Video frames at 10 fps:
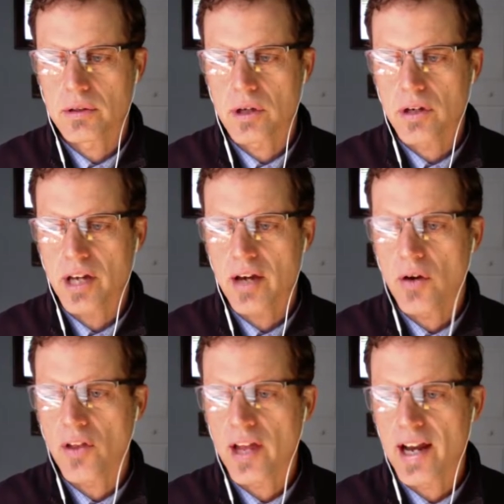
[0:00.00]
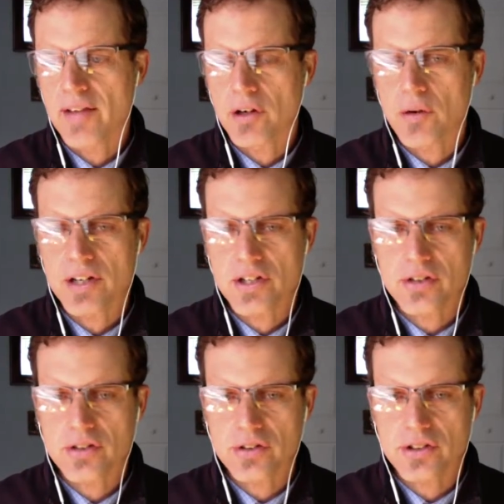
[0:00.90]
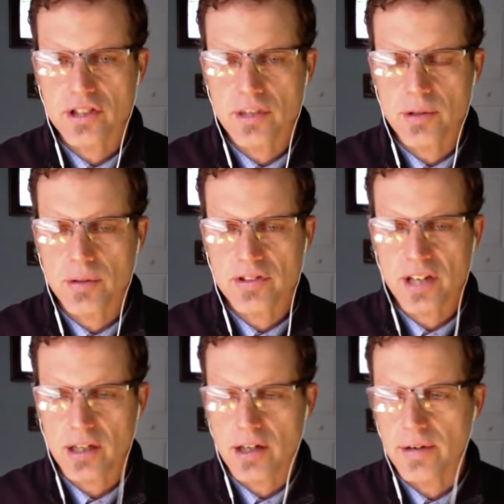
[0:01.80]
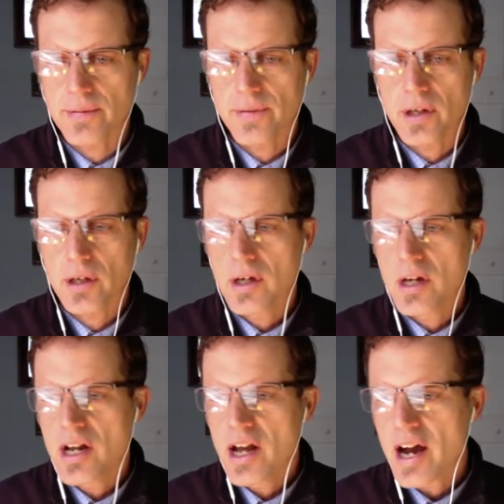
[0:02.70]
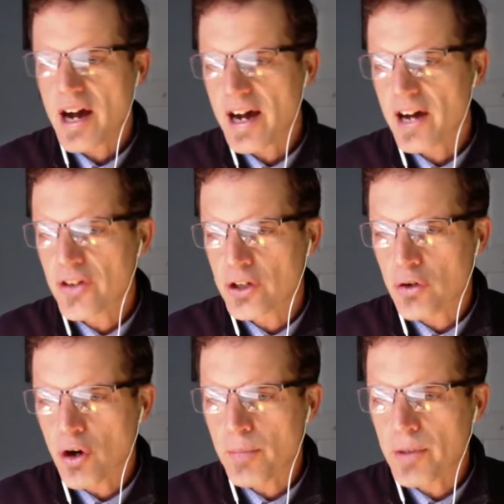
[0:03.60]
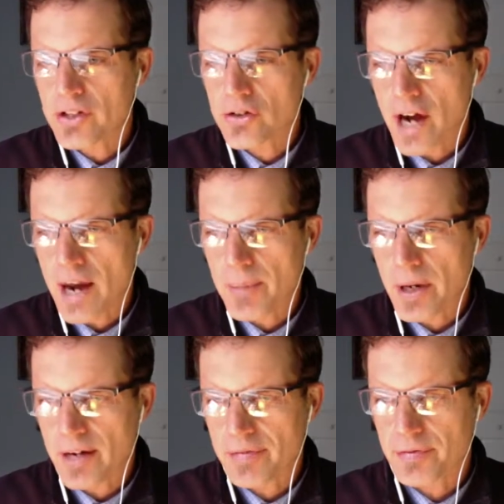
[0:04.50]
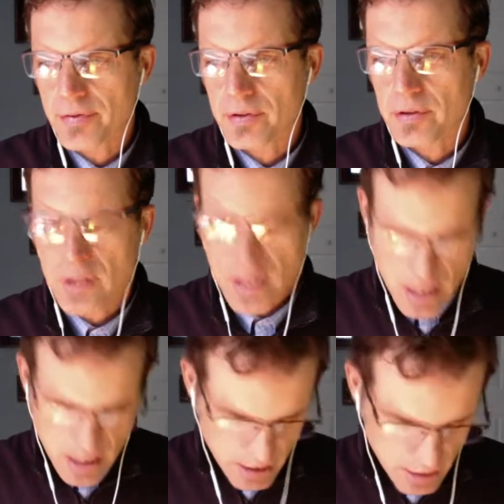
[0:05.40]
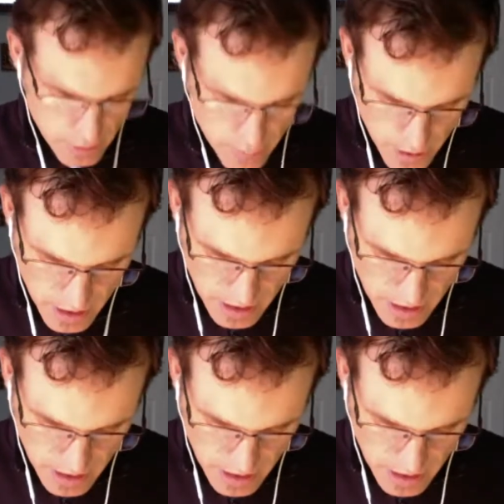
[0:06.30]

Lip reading: Okay, hold on. I have a question, so just give me 1 second here. The Chromebook drop-off. Good morning,